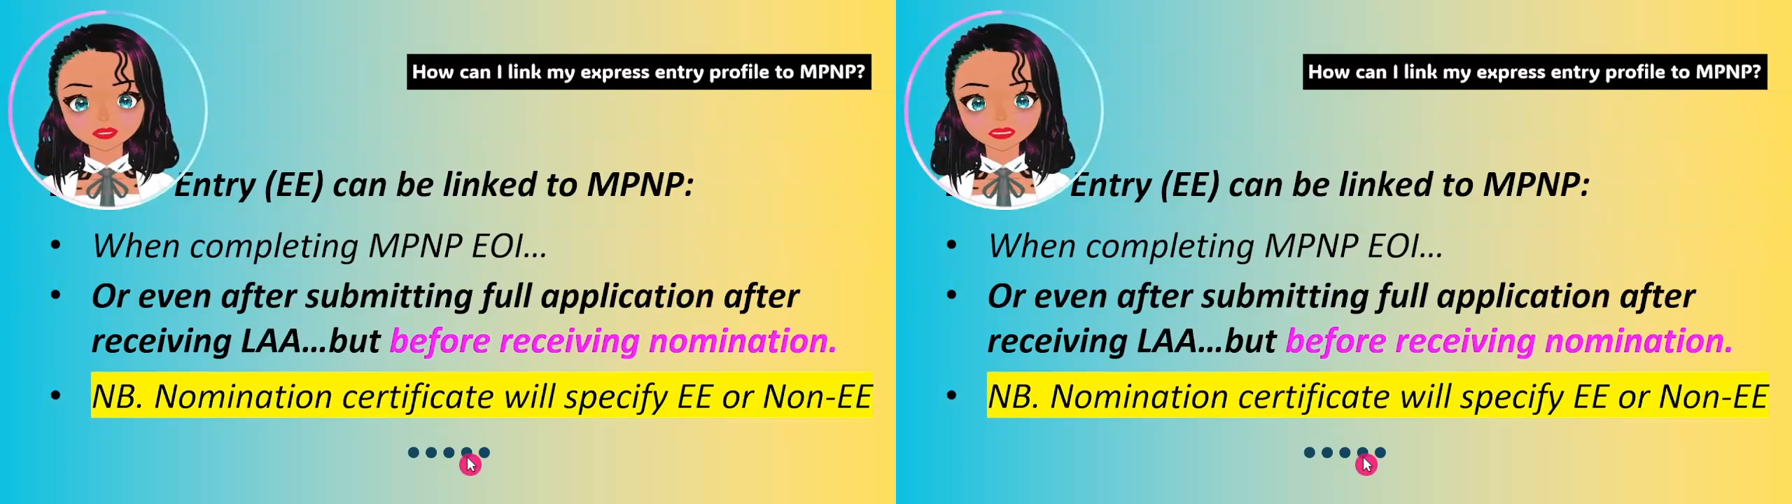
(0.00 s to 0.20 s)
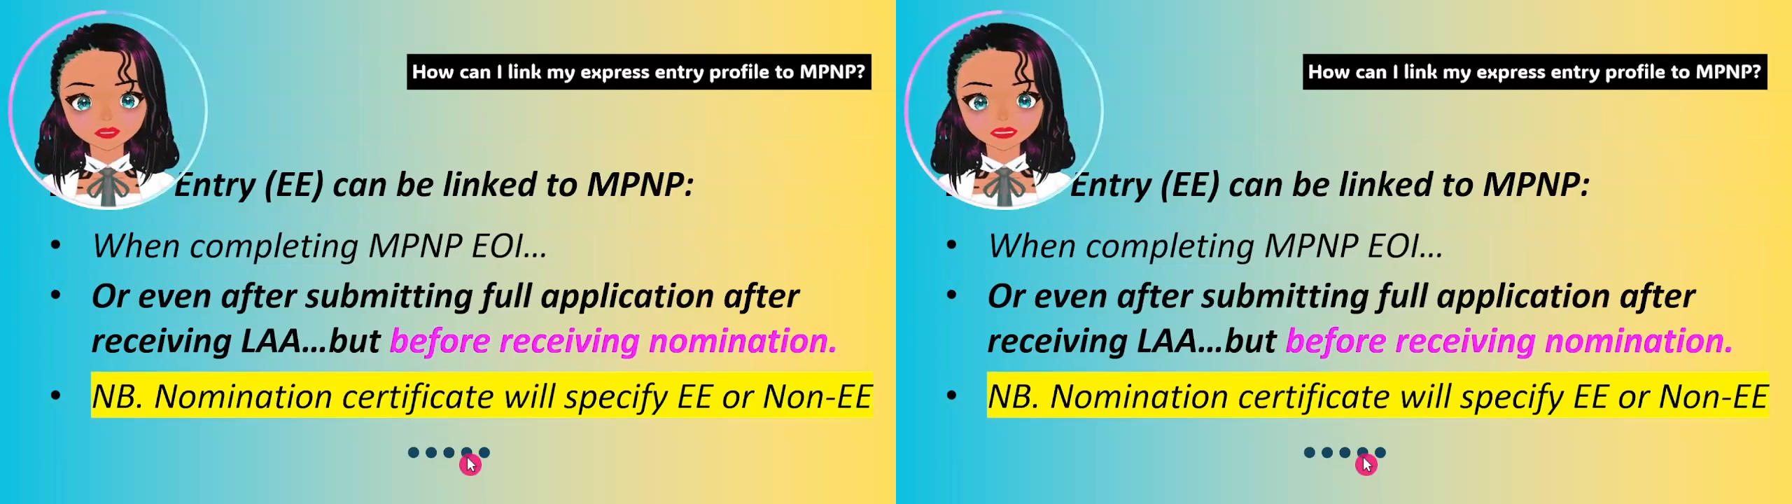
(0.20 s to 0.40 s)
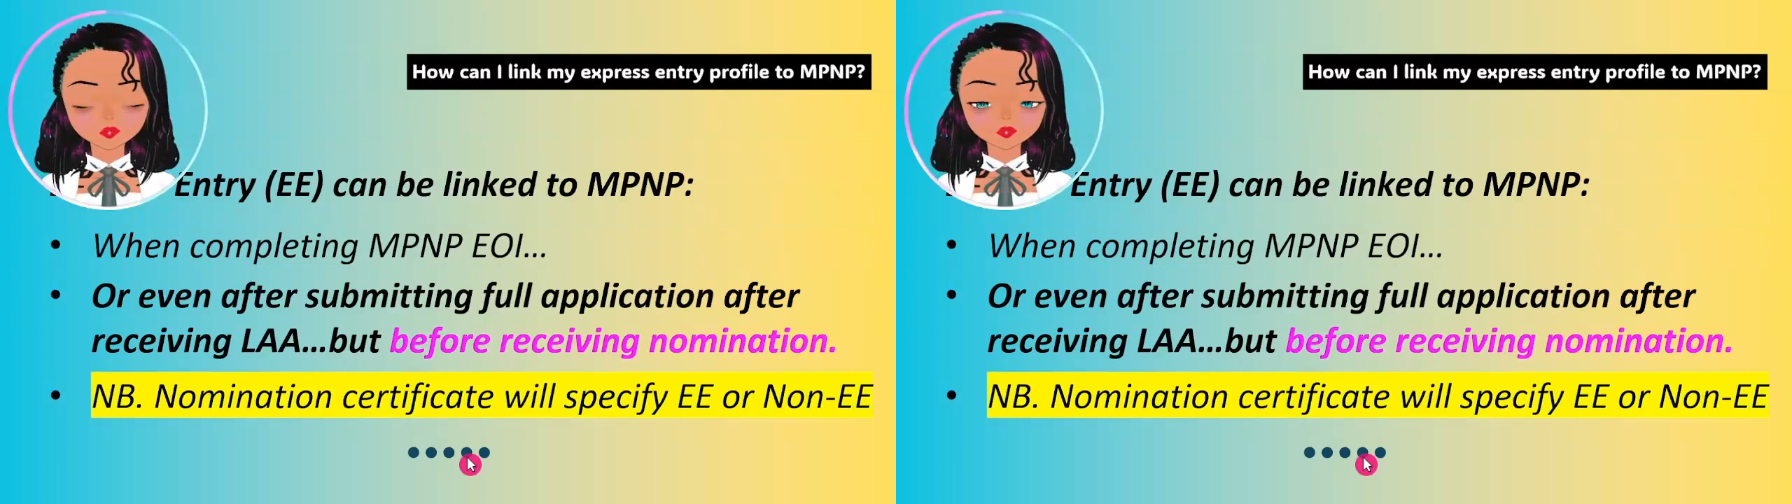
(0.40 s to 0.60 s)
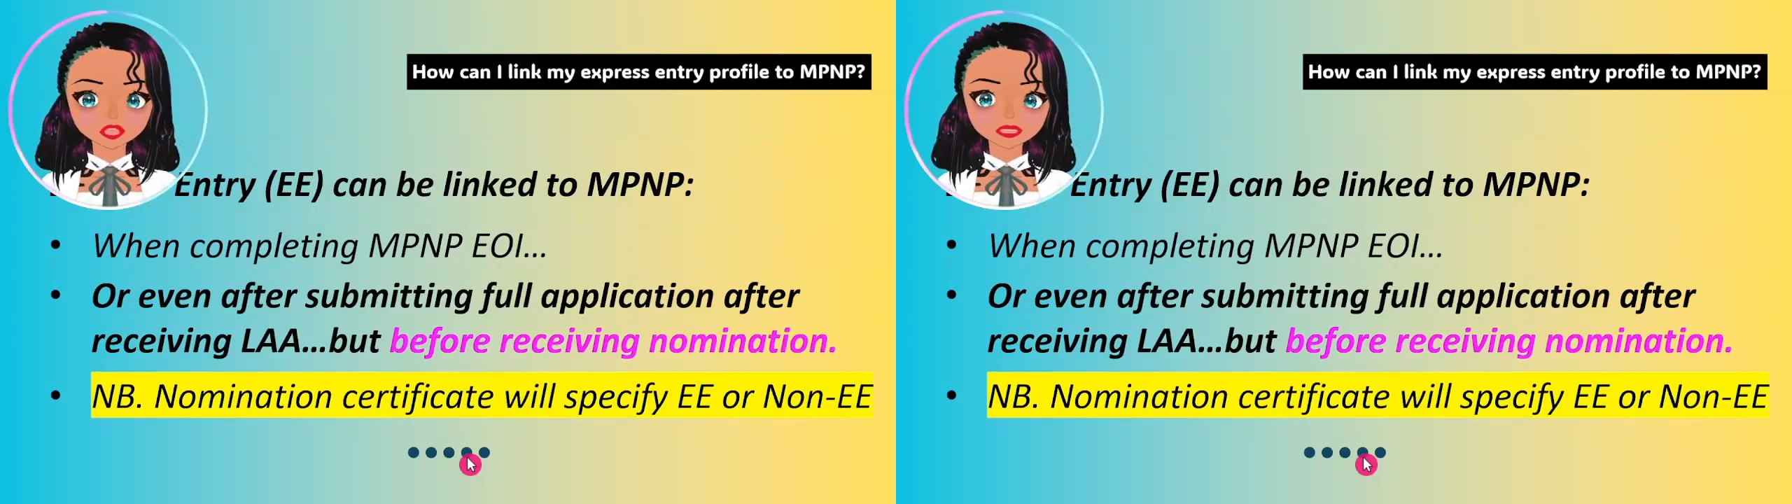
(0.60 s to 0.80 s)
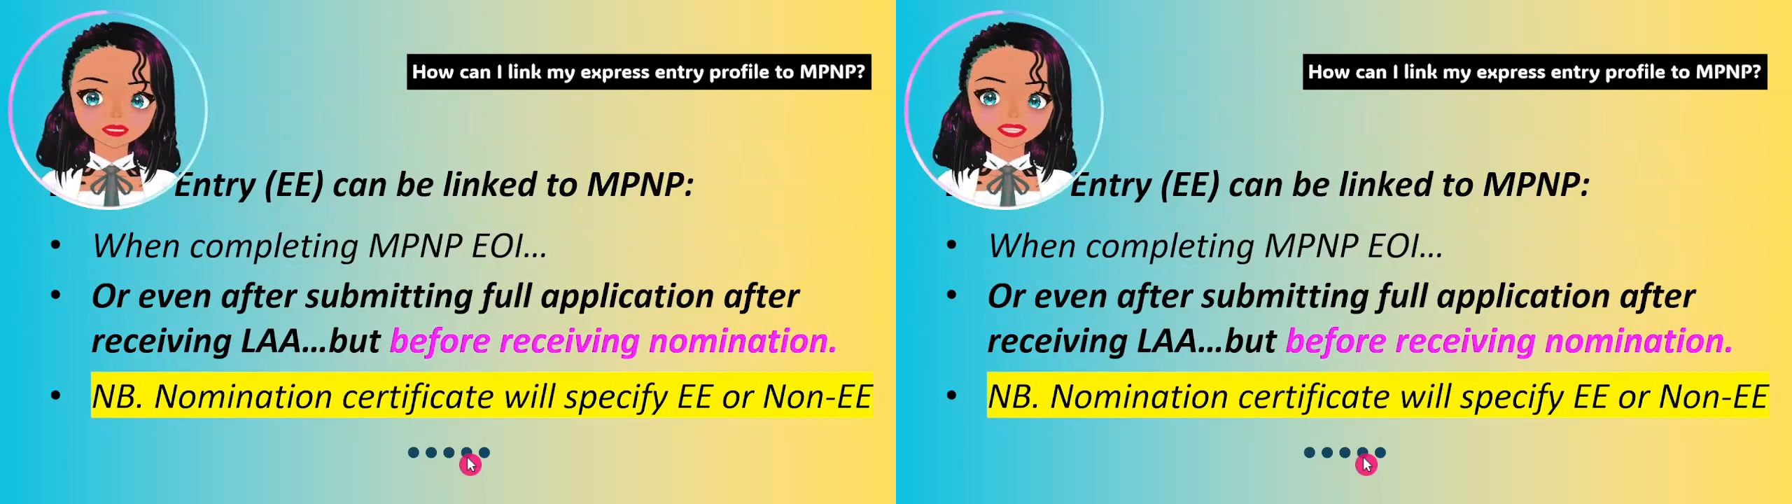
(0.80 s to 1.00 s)
So you want
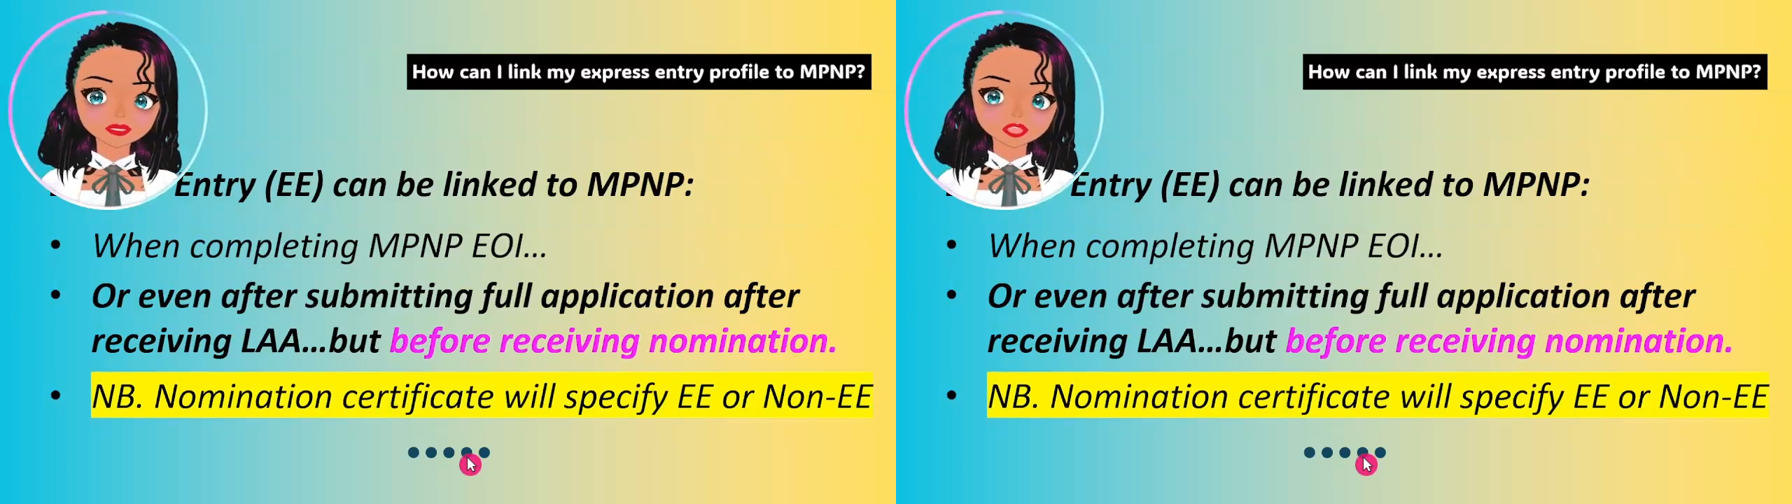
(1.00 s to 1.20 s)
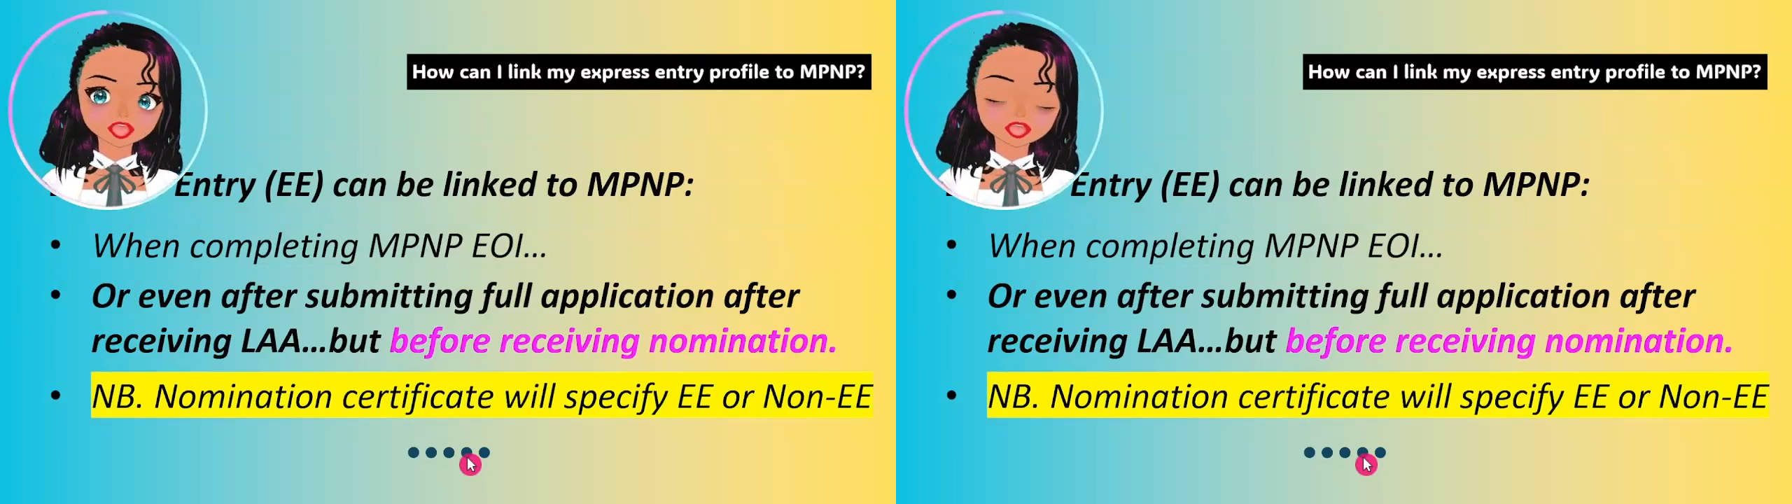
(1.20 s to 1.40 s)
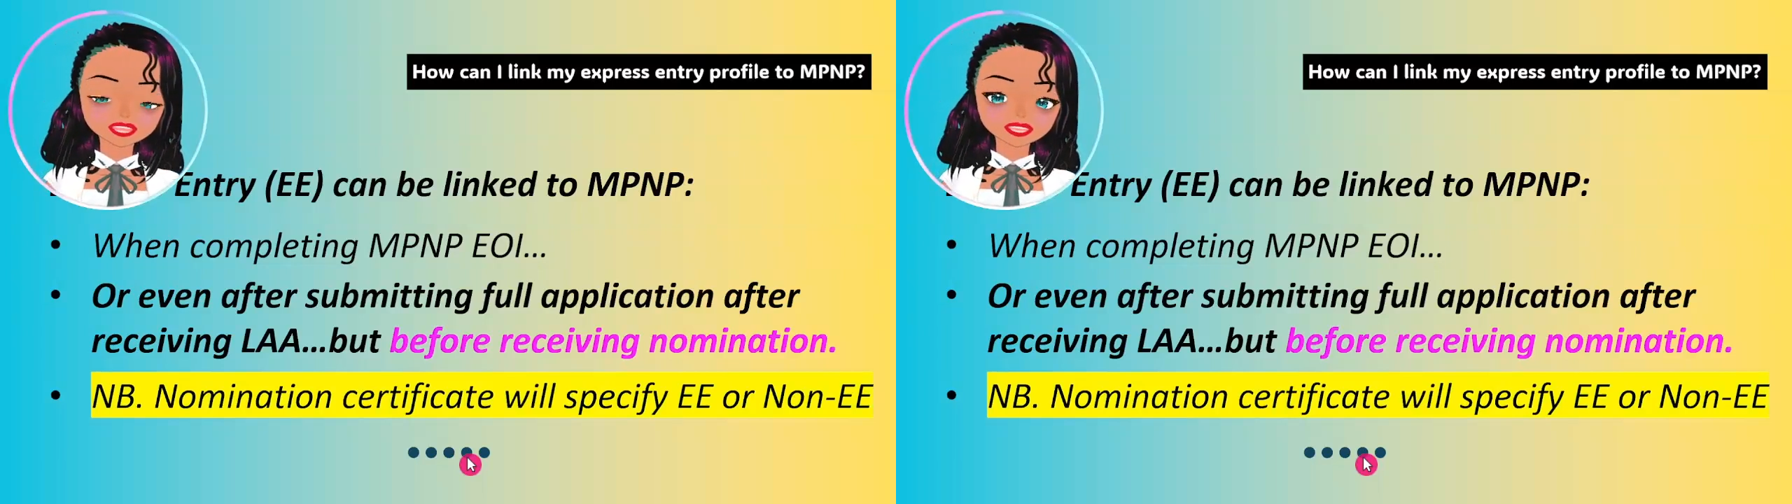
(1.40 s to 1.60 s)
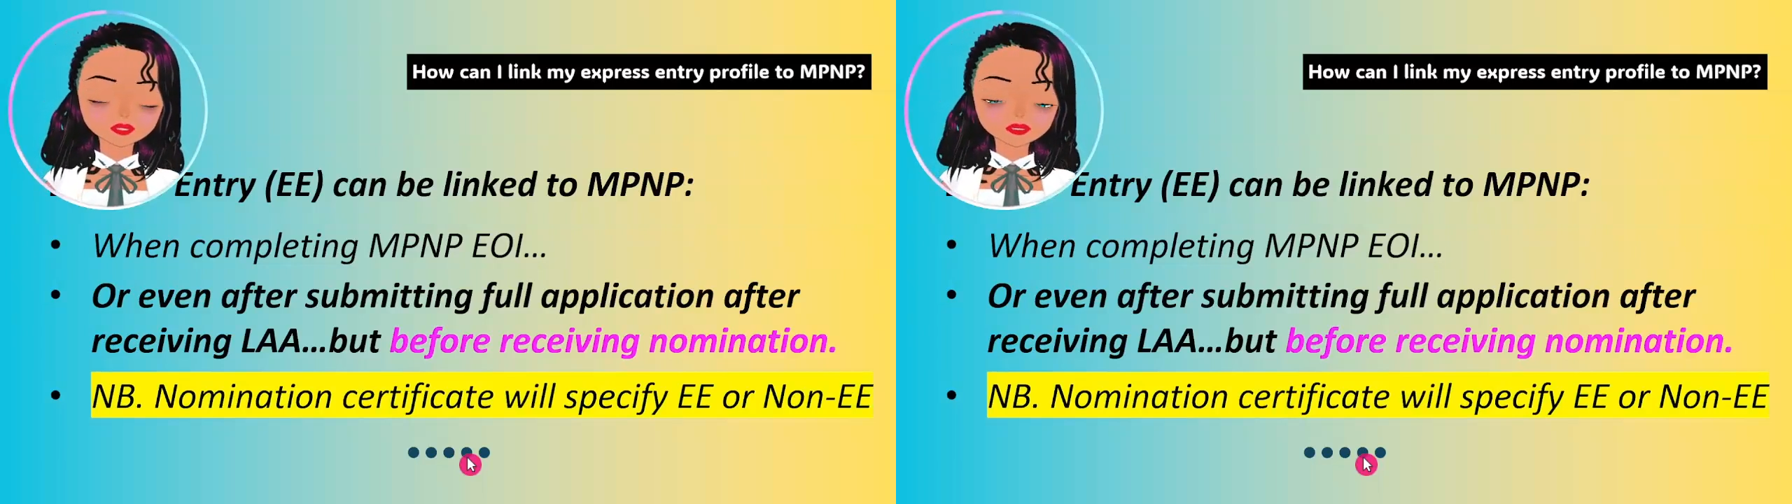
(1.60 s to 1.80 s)
to make sure that